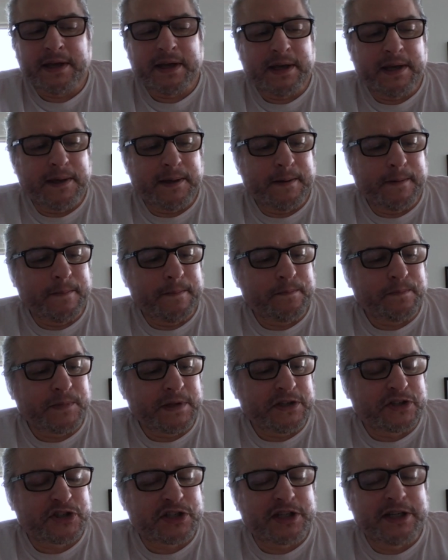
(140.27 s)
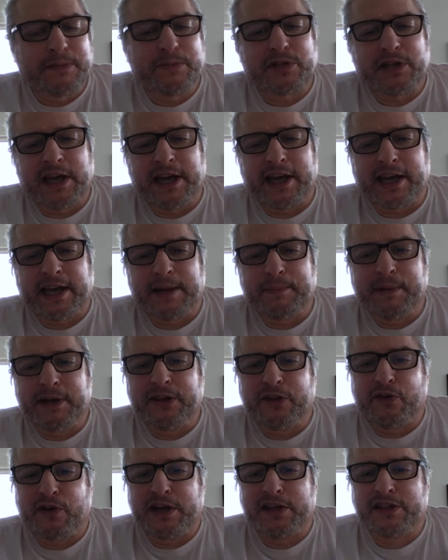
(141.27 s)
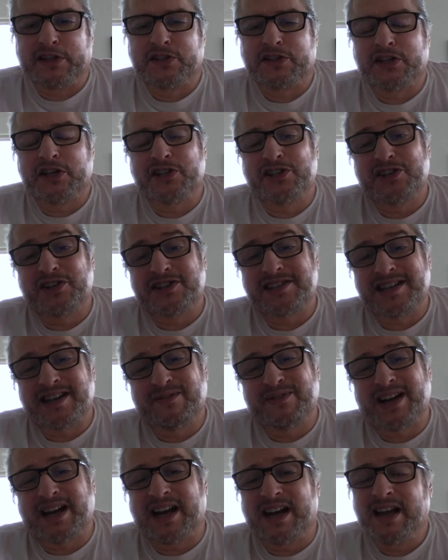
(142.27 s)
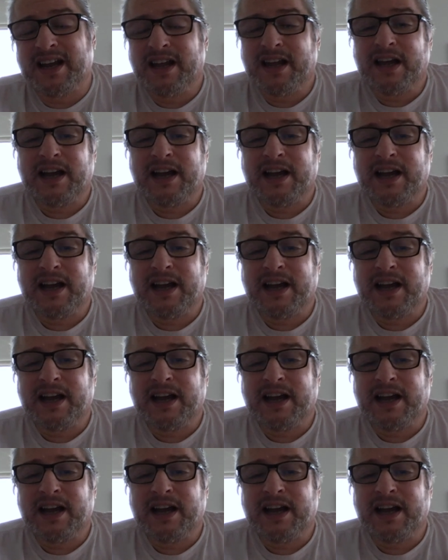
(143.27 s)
Um, it seems like I made the right decision, because I, I,